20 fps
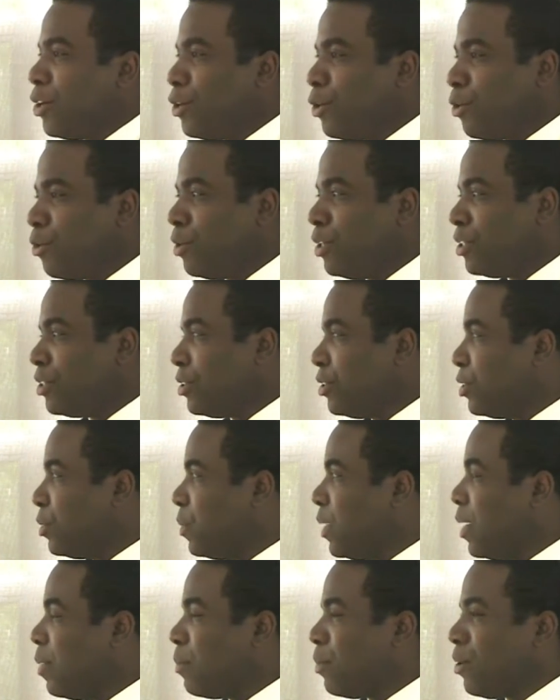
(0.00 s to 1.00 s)
on your
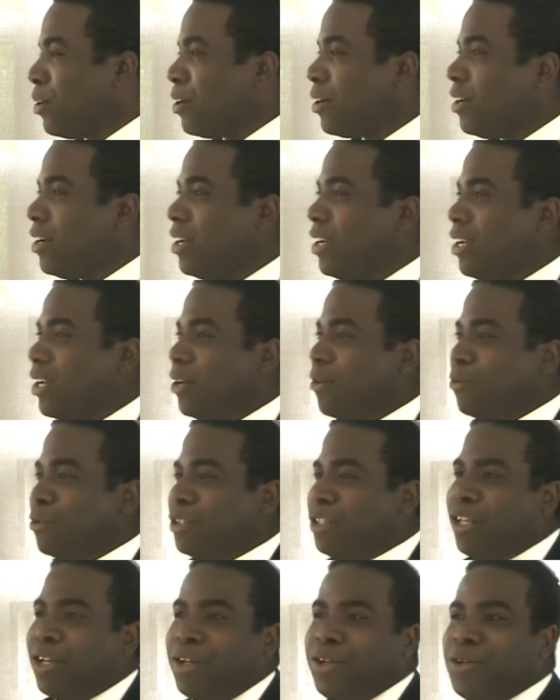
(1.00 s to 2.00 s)
research paper, will
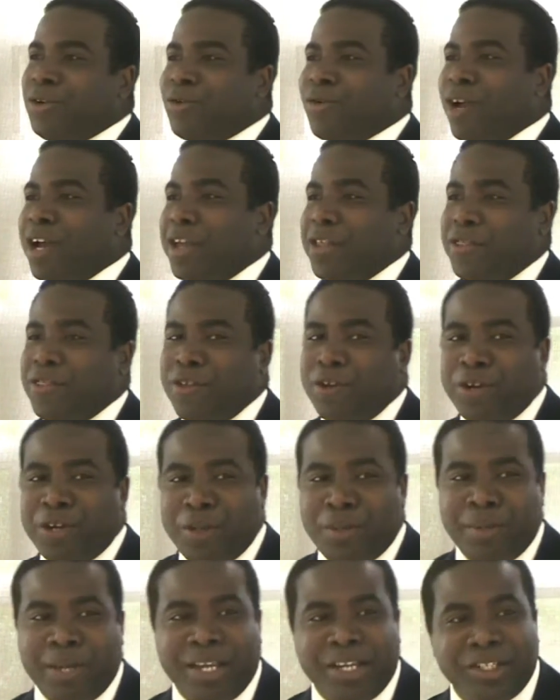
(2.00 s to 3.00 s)
tell you to write
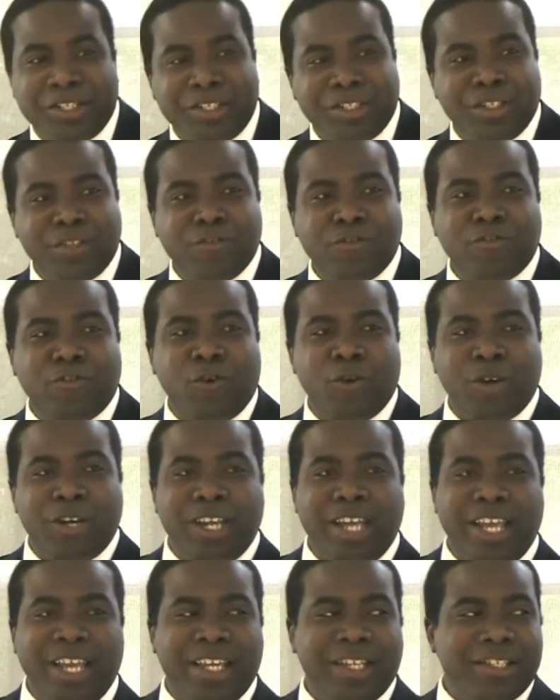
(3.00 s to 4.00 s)
30 pages in four
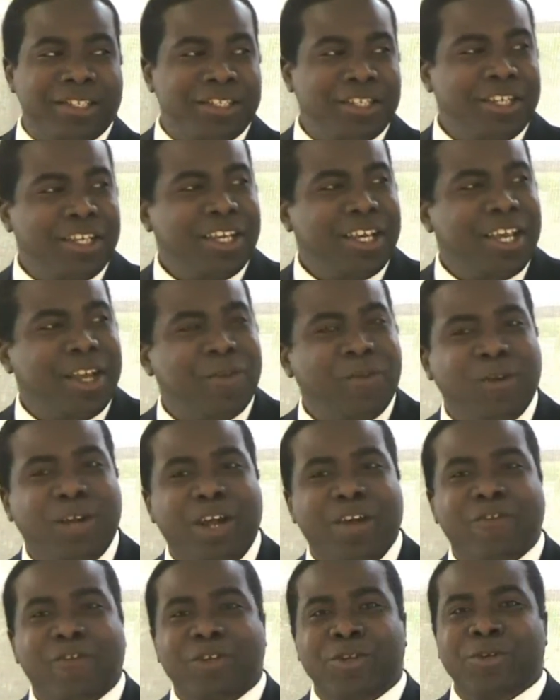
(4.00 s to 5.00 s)
days, and
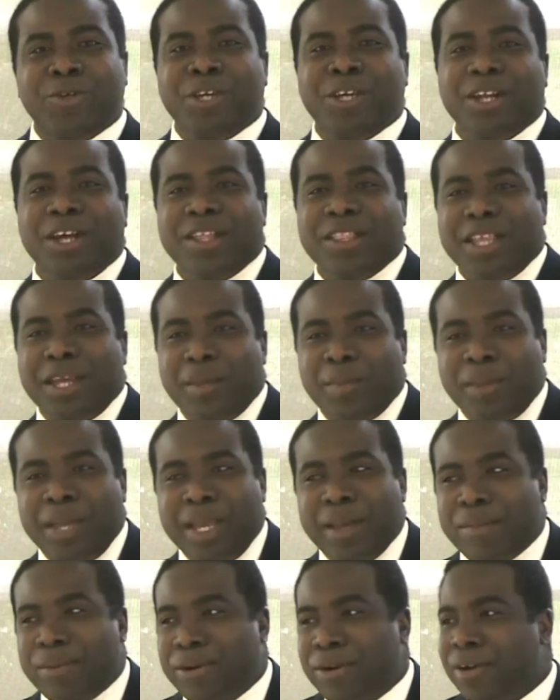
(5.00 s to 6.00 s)
whatever you get on that
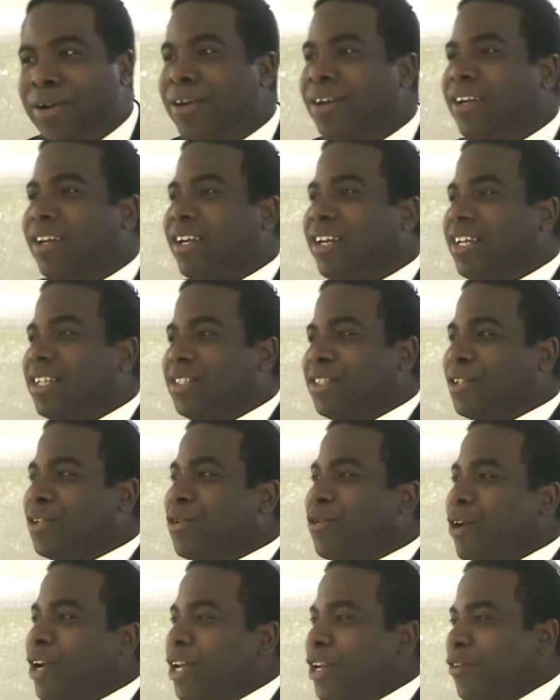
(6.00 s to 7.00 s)
paper is the
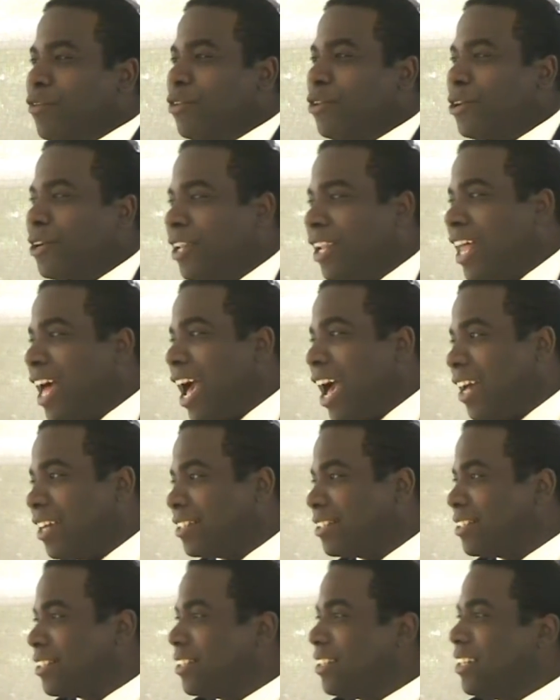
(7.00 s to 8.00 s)
grade of your
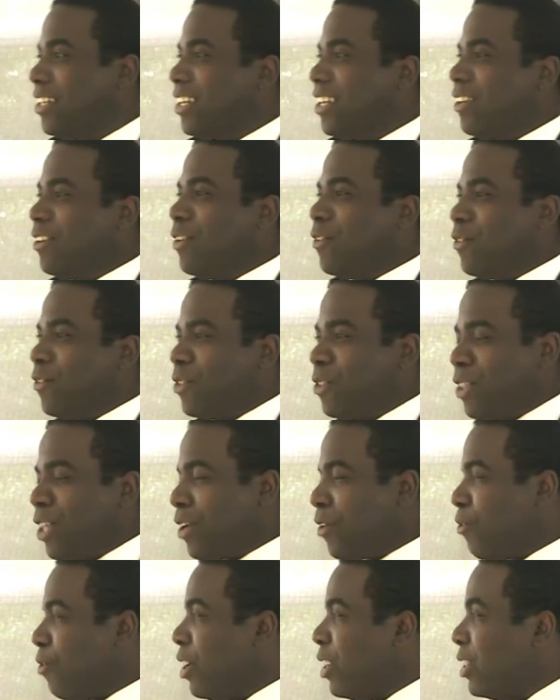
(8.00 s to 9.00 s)
class
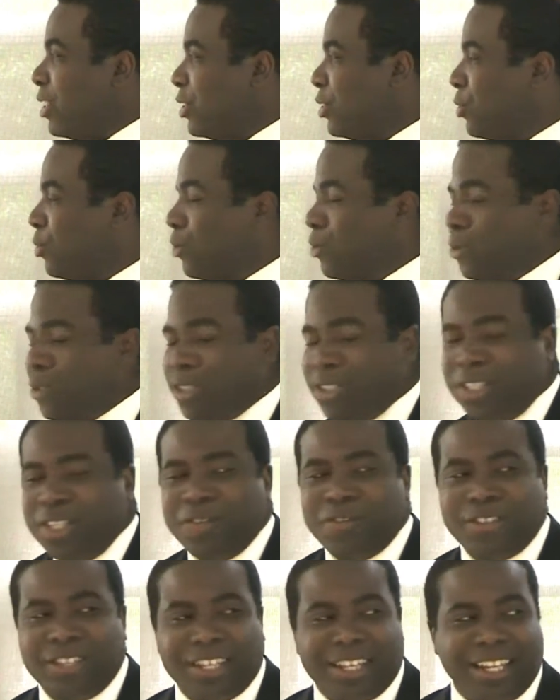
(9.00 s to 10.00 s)
the grade that you will
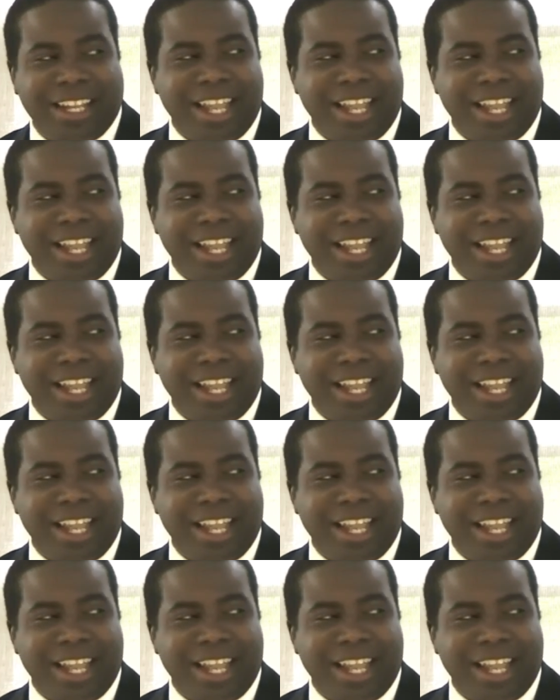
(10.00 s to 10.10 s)
receive in the